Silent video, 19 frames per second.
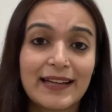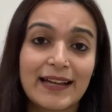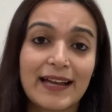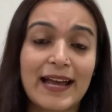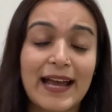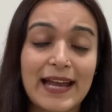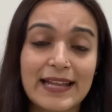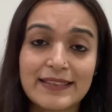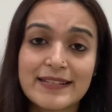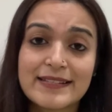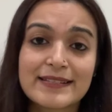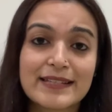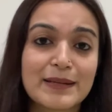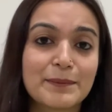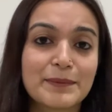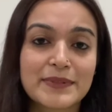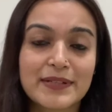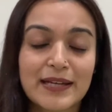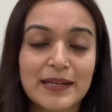At the
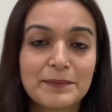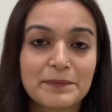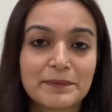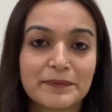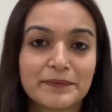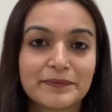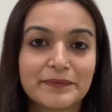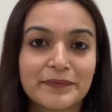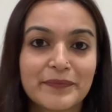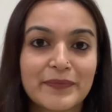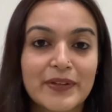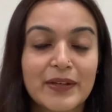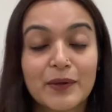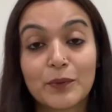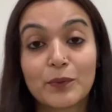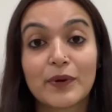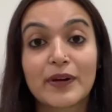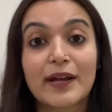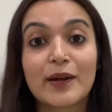same time,
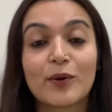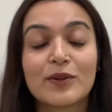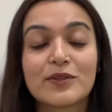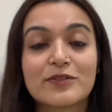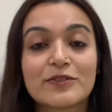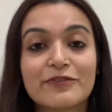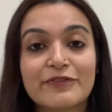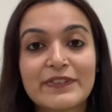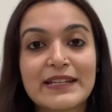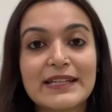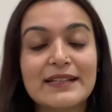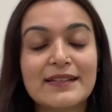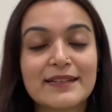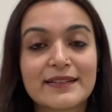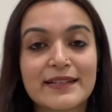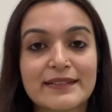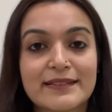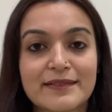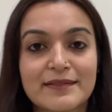what I also feel
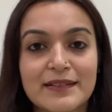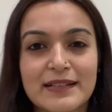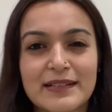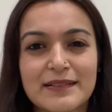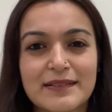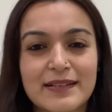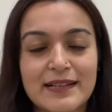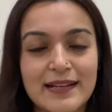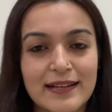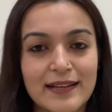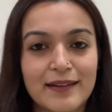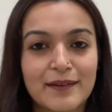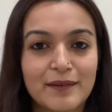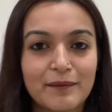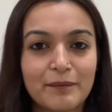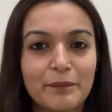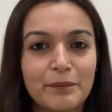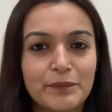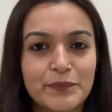that
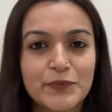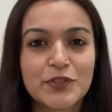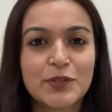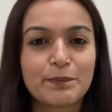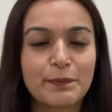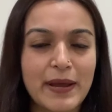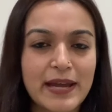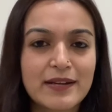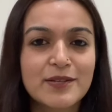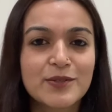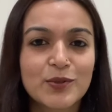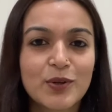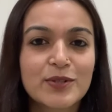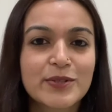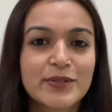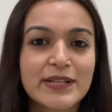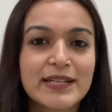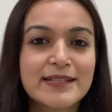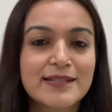parents also
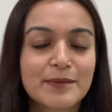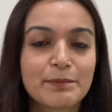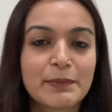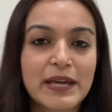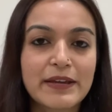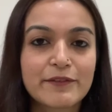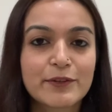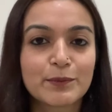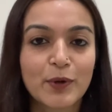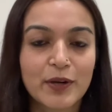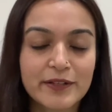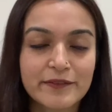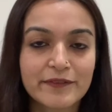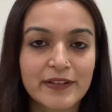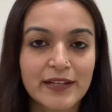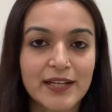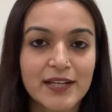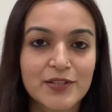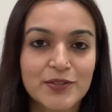need some behavior
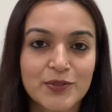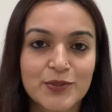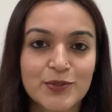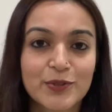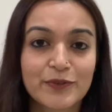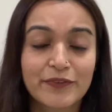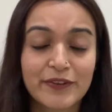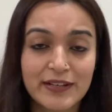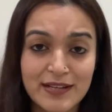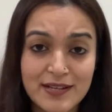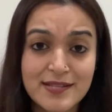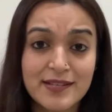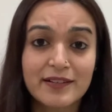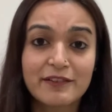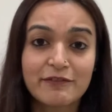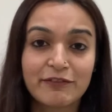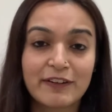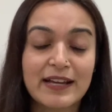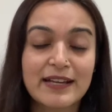modification. So if it is a
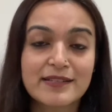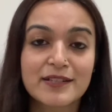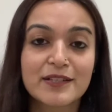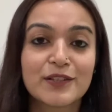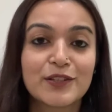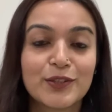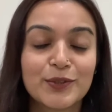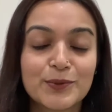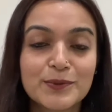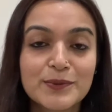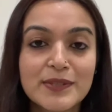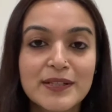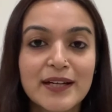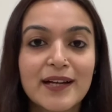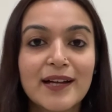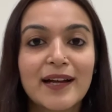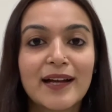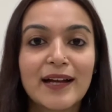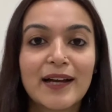reflex in you,
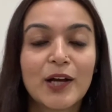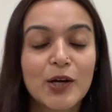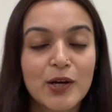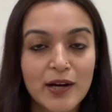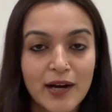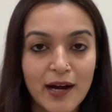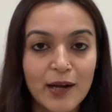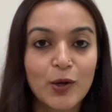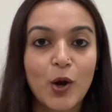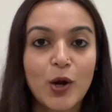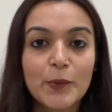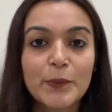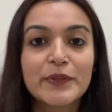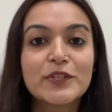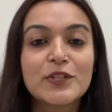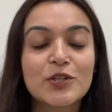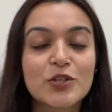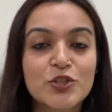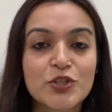along with
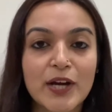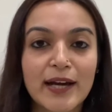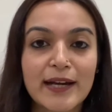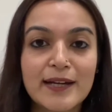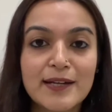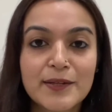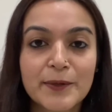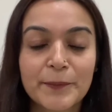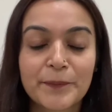your child,